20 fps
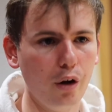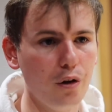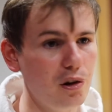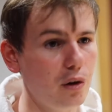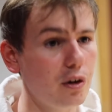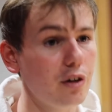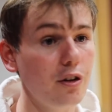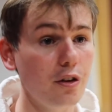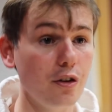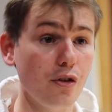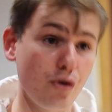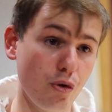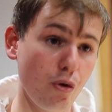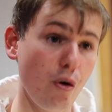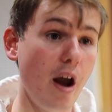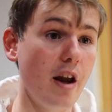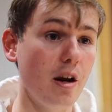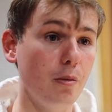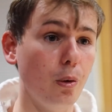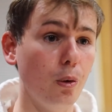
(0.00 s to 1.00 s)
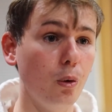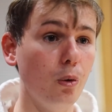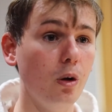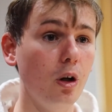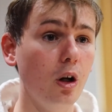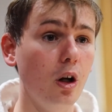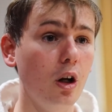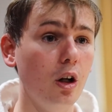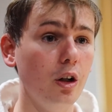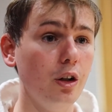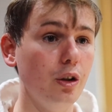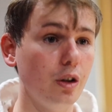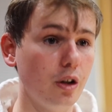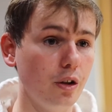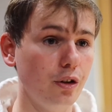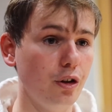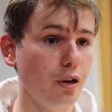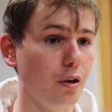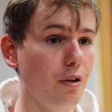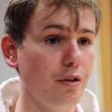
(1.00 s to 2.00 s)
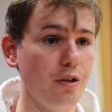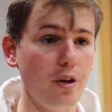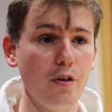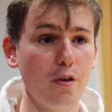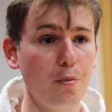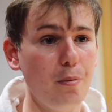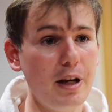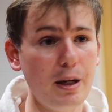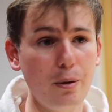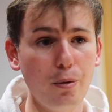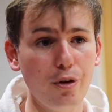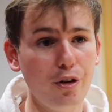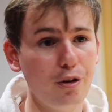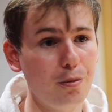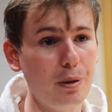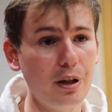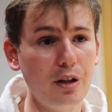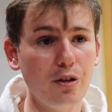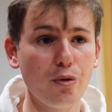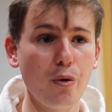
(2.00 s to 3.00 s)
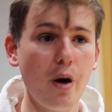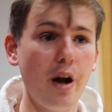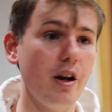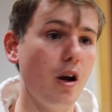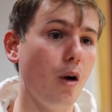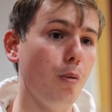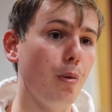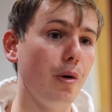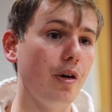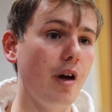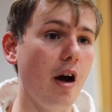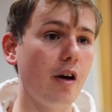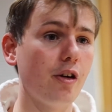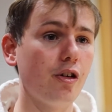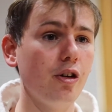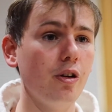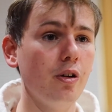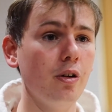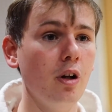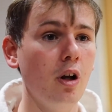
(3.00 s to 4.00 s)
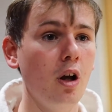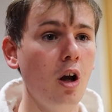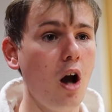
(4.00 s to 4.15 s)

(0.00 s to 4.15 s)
As long as it's credible, you can do it. So for me, it was speech, radio and production.